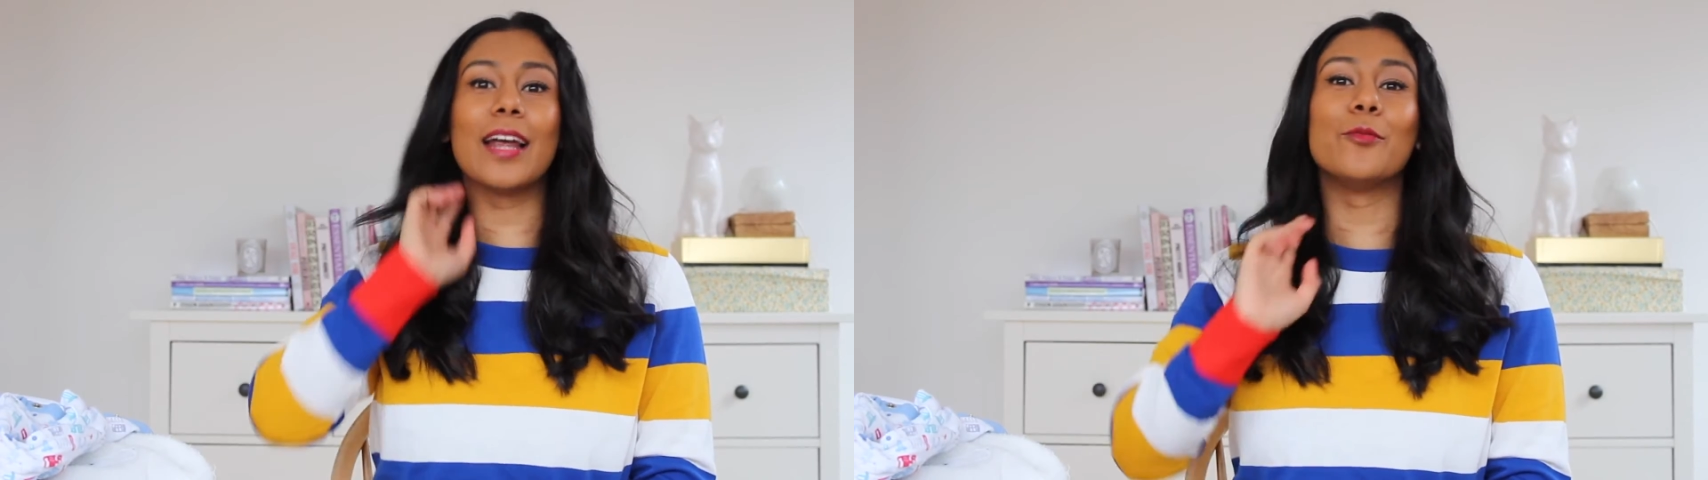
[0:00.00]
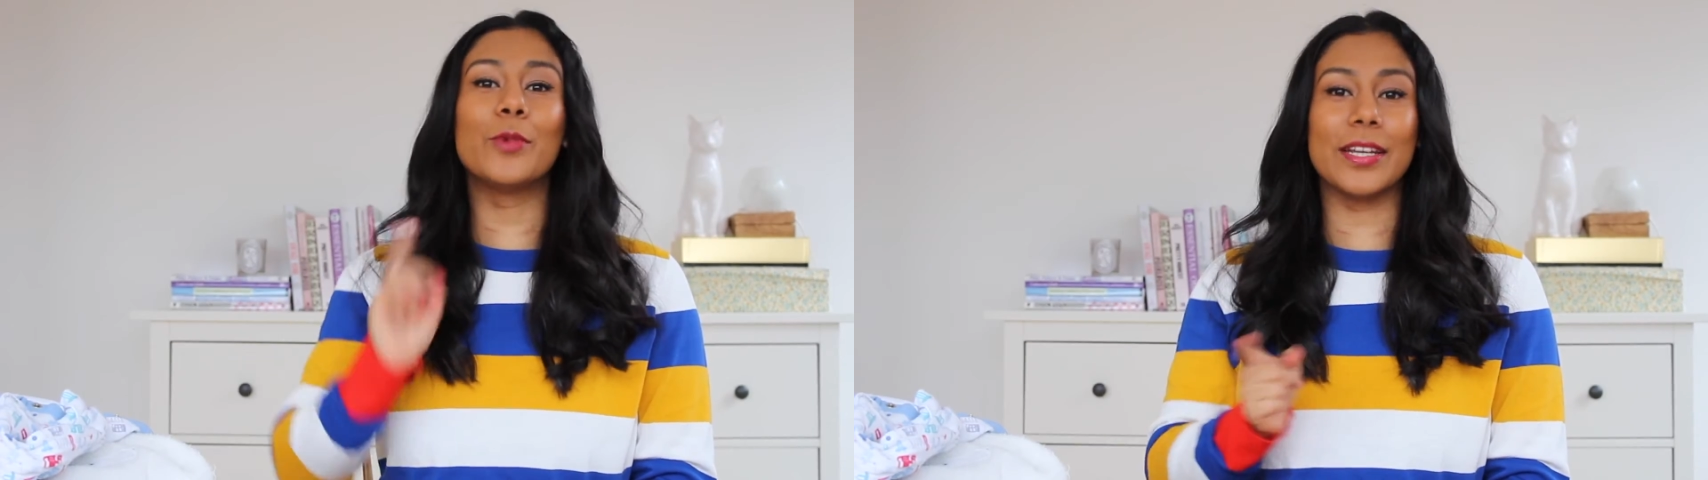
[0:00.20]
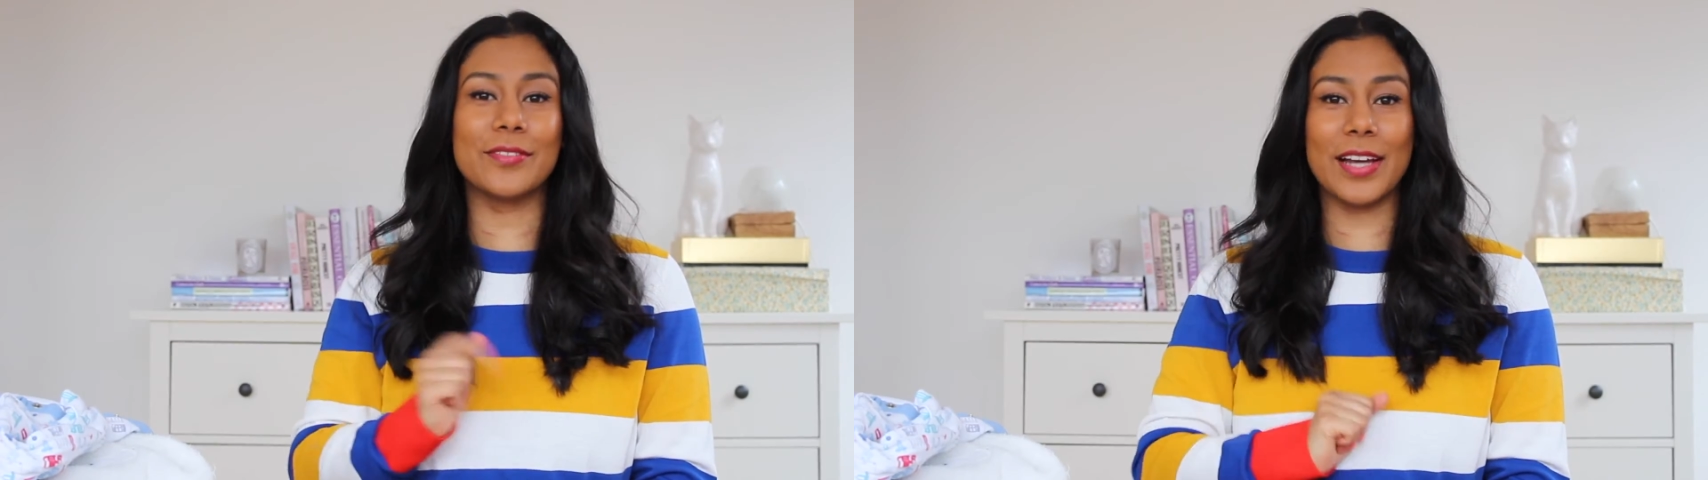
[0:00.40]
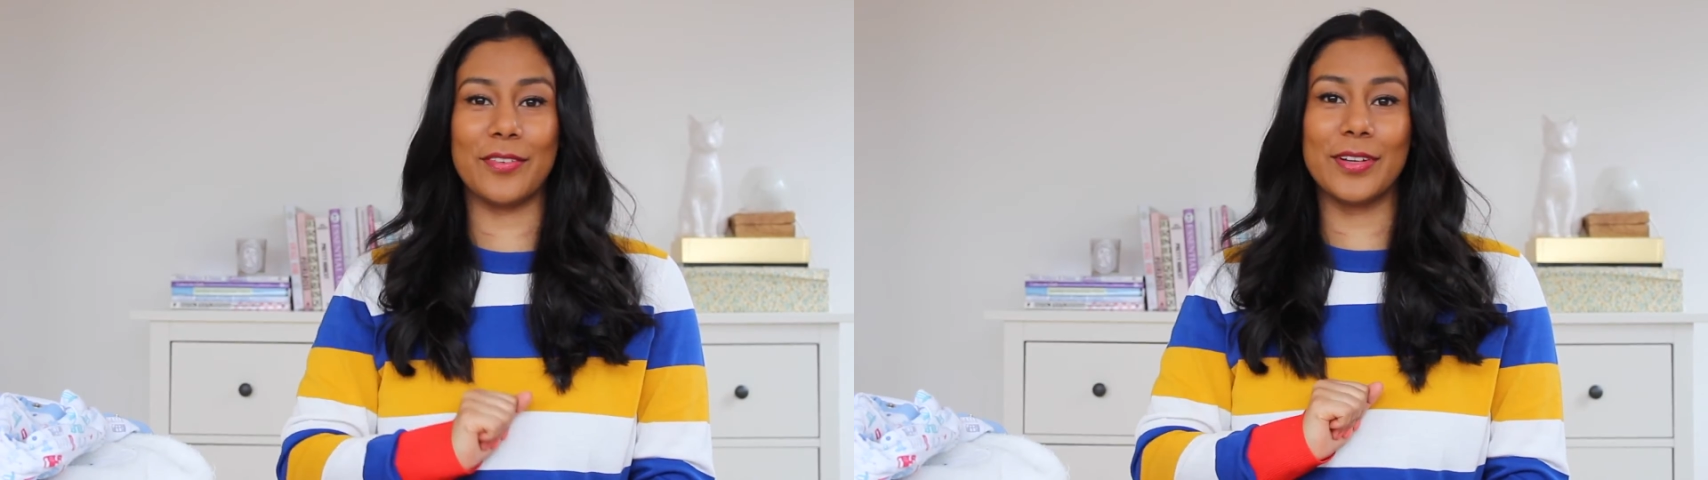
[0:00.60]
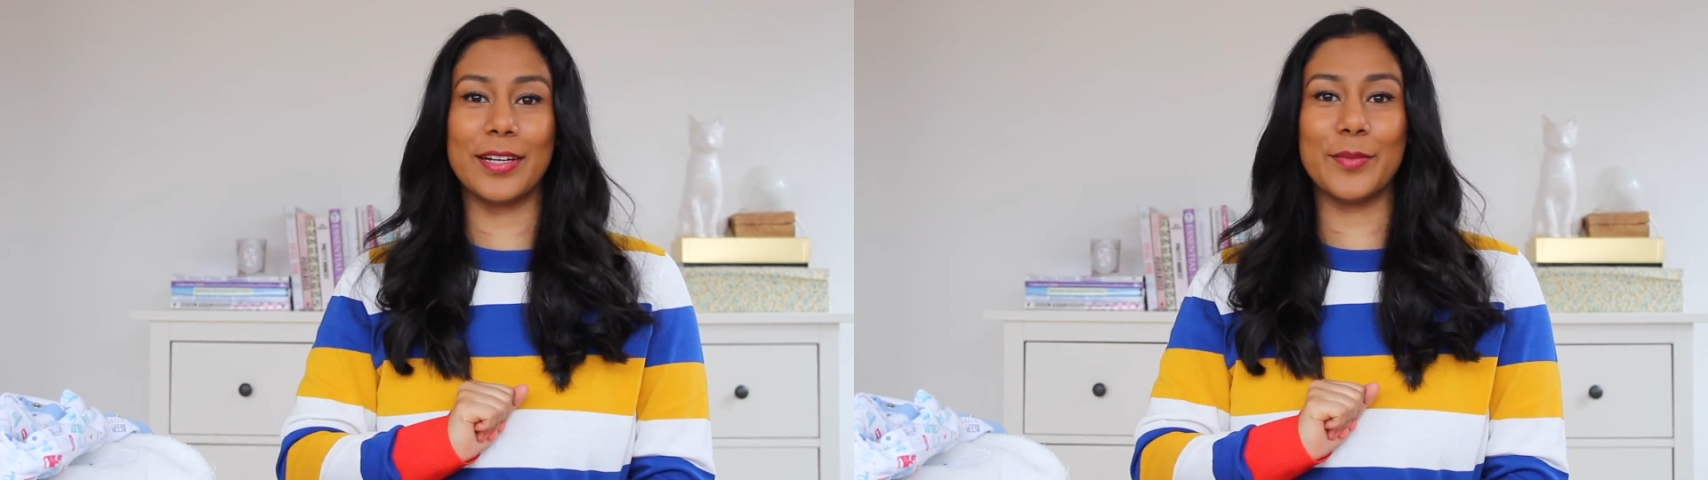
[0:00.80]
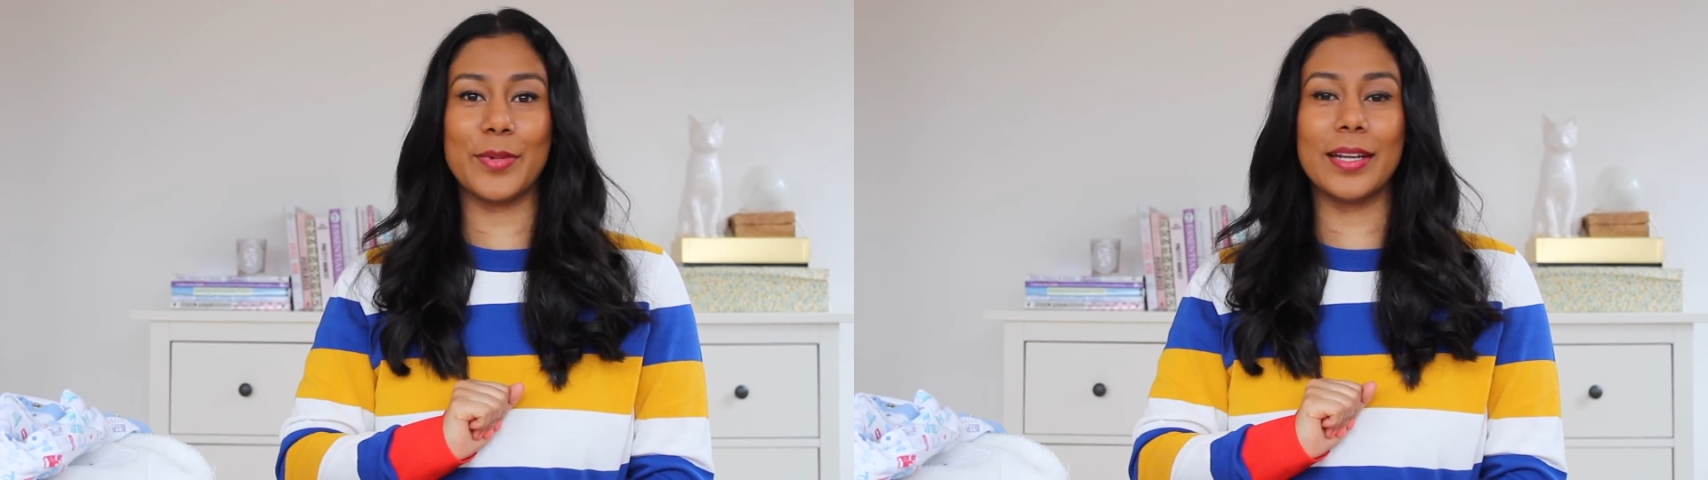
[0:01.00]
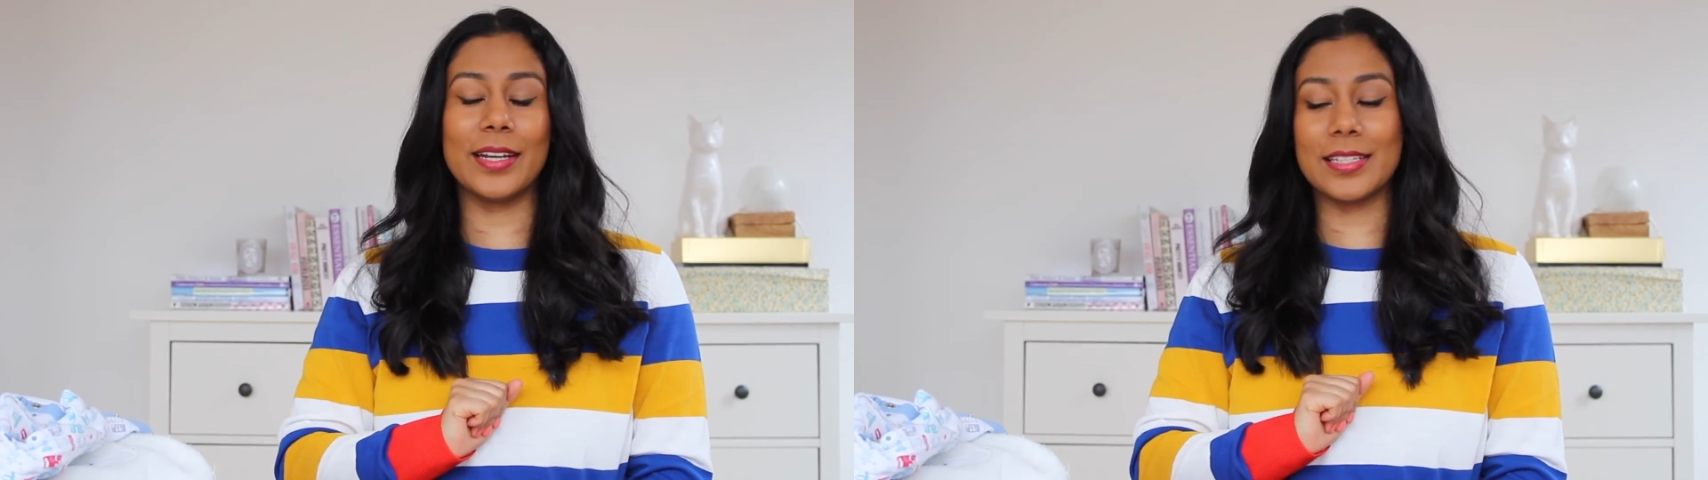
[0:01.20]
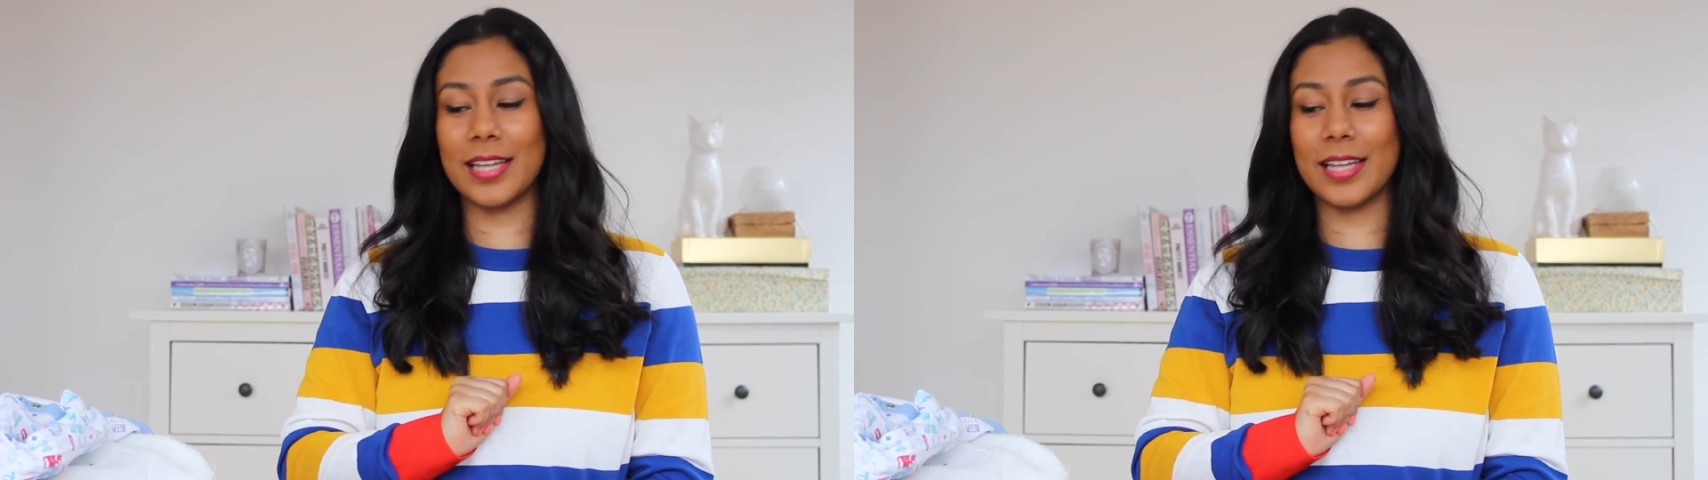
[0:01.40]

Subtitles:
and we have definitely been